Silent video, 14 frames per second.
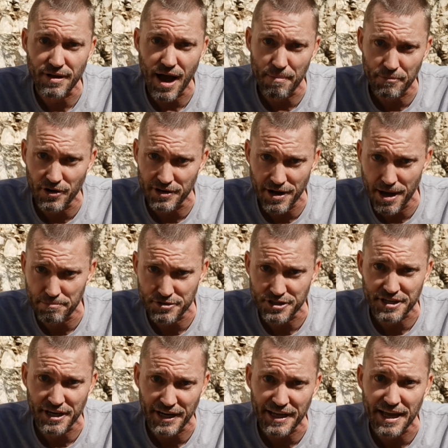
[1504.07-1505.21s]
I'm
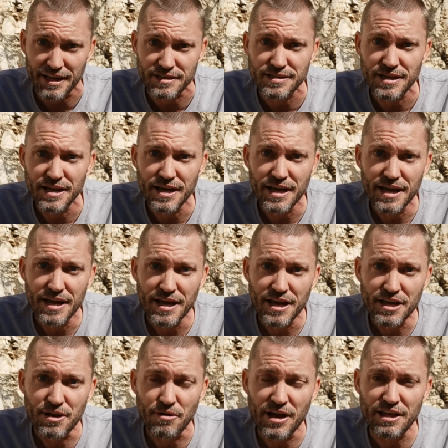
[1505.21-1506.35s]
just going to guess.
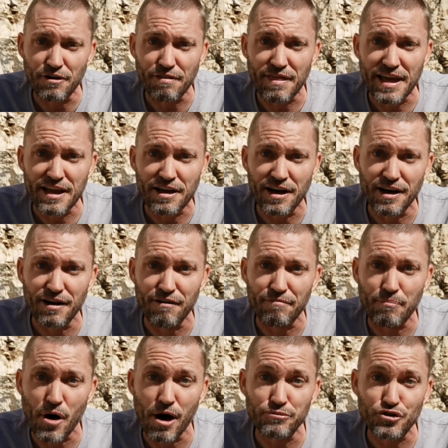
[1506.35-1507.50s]
You either think
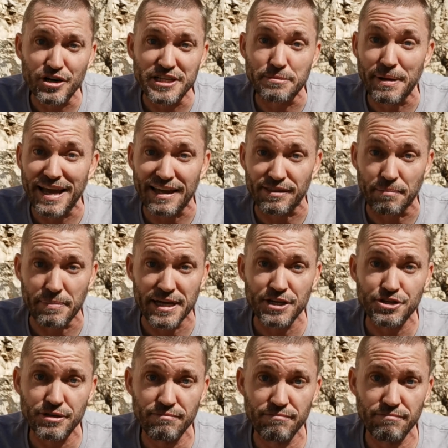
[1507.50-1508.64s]
of palm trees being at the
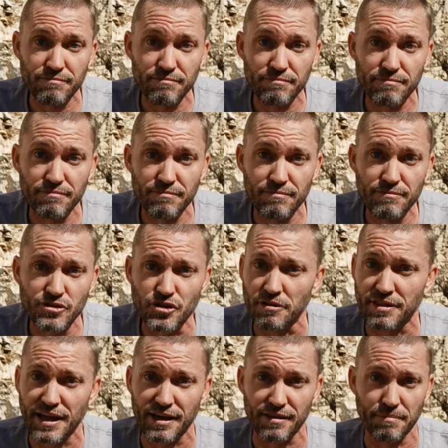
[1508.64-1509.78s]
beach, so you
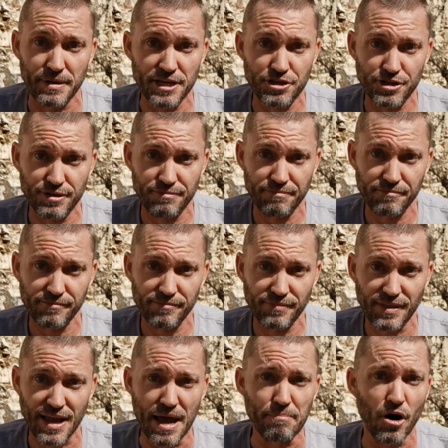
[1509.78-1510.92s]
think of the beach
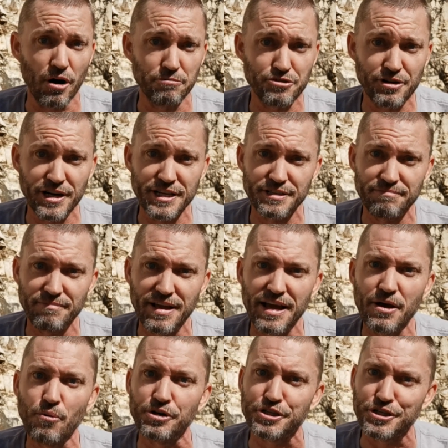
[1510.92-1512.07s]
and palm trees,
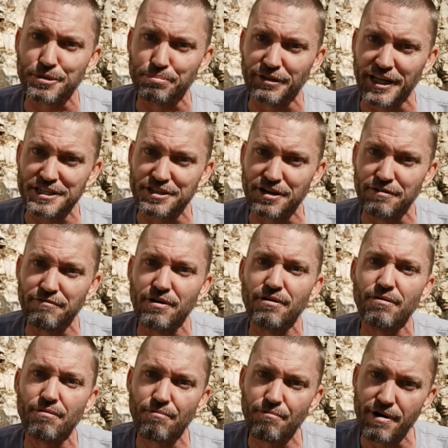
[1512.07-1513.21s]
which is a place of
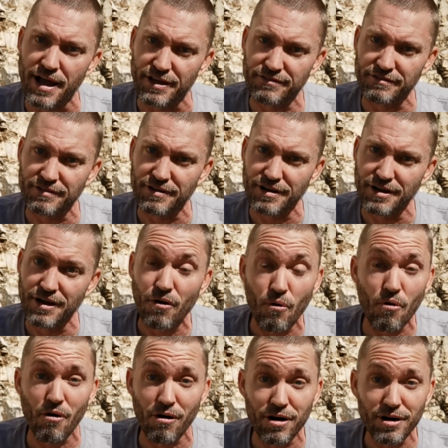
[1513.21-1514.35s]
rest.
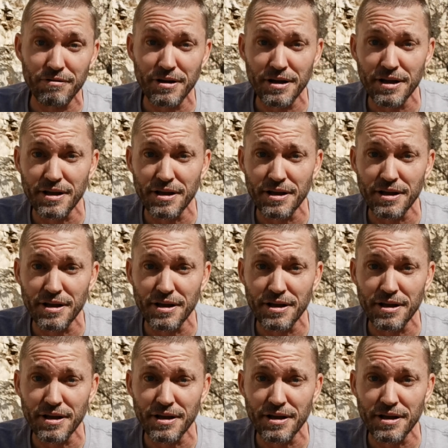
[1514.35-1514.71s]
Or